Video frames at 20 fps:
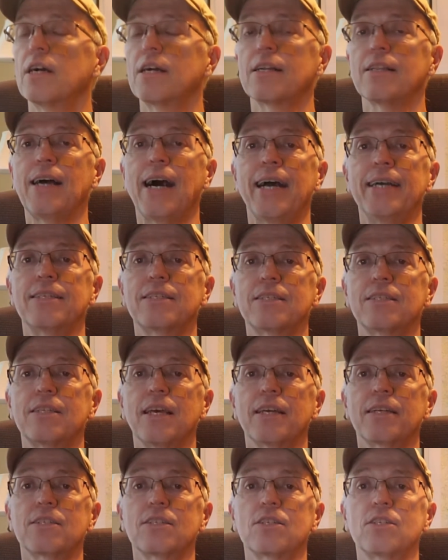Glide
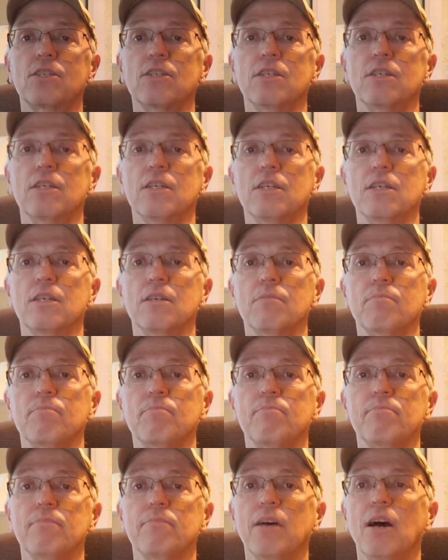sticks to
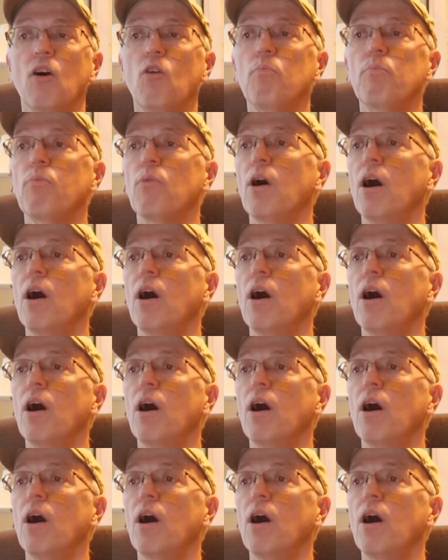help